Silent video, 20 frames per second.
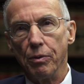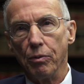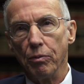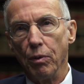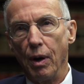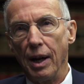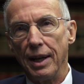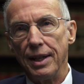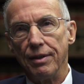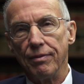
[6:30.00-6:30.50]

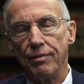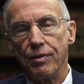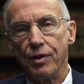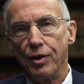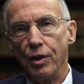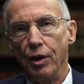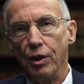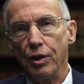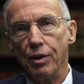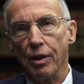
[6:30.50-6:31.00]
write
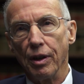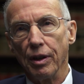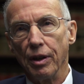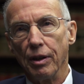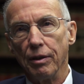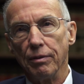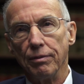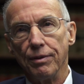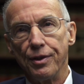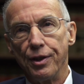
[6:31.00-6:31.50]

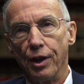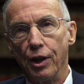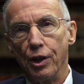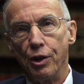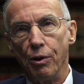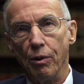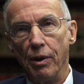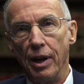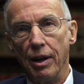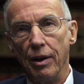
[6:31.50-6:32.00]

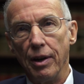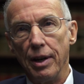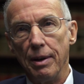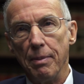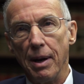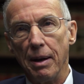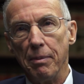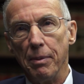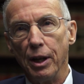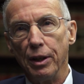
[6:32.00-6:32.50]
certiorari
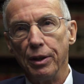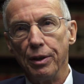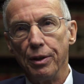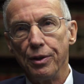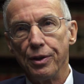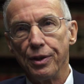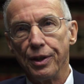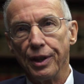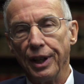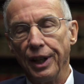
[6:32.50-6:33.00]

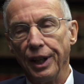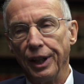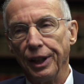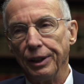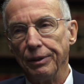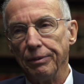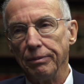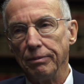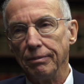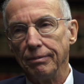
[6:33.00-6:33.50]
memos,
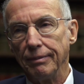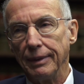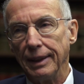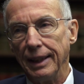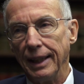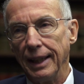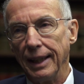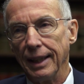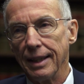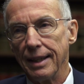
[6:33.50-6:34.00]

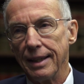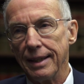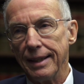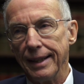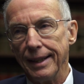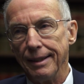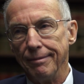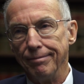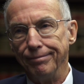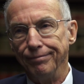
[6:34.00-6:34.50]

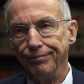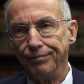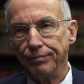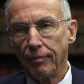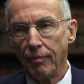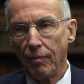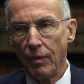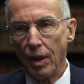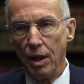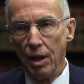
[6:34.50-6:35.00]
and
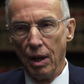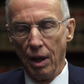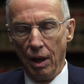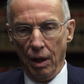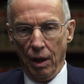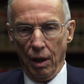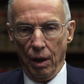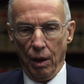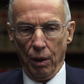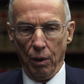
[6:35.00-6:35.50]

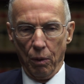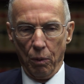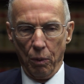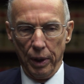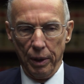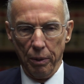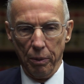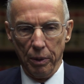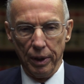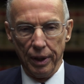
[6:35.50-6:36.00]

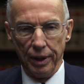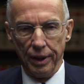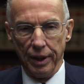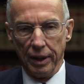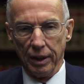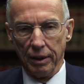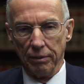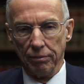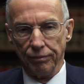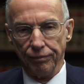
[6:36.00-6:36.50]
we would
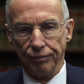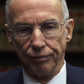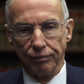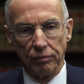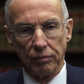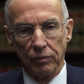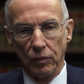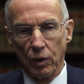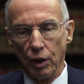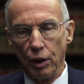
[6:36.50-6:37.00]

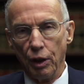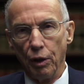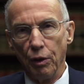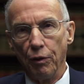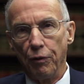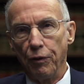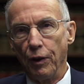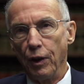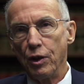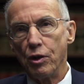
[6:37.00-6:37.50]
do
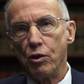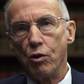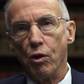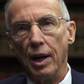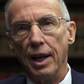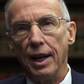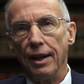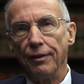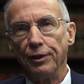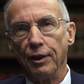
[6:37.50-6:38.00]
the first
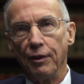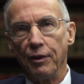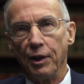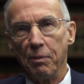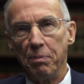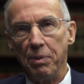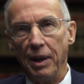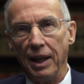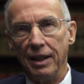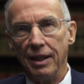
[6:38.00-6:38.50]
draft of an
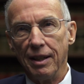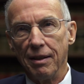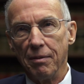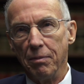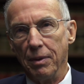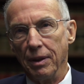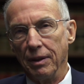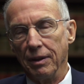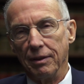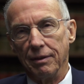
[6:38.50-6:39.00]

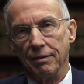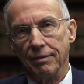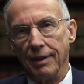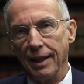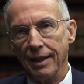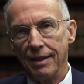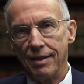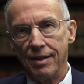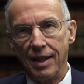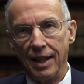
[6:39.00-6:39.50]
opinion, but
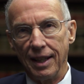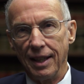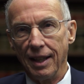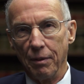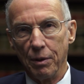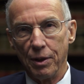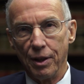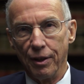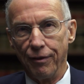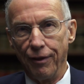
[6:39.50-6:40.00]
I say
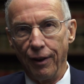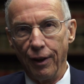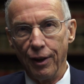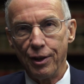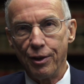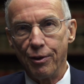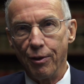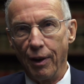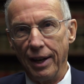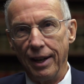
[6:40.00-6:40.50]
that was the
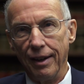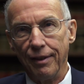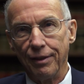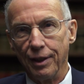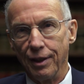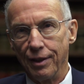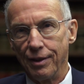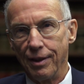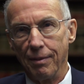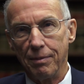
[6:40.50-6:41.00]
first draft
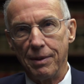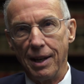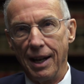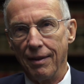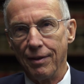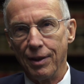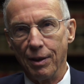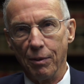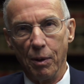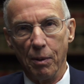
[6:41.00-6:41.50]
because
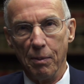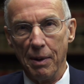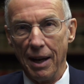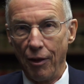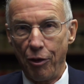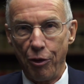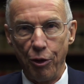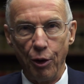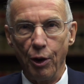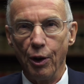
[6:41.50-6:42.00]
sometimes there were
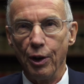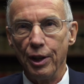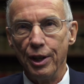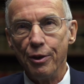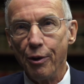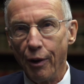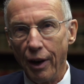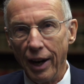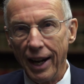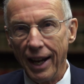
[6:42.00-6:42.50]
about 30
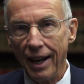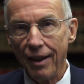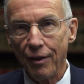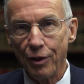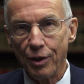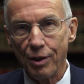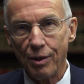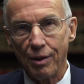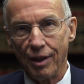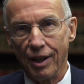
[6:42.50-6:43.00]

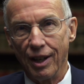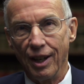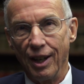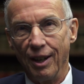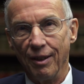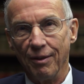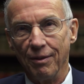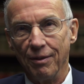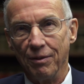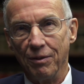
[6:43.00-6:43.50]
drafts.
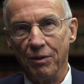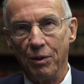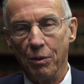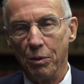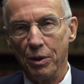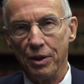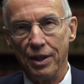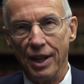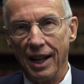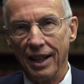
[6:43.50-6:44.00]
It
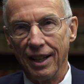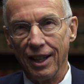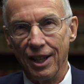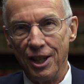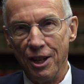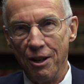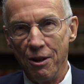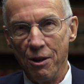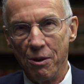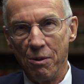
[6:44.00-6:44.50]
was not
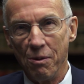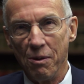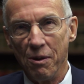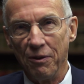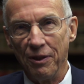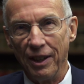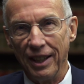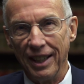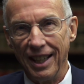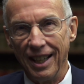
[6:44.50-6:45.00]
unusual
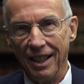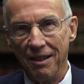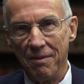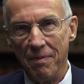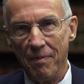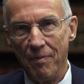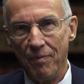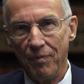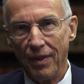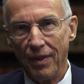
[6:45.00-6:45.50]
for him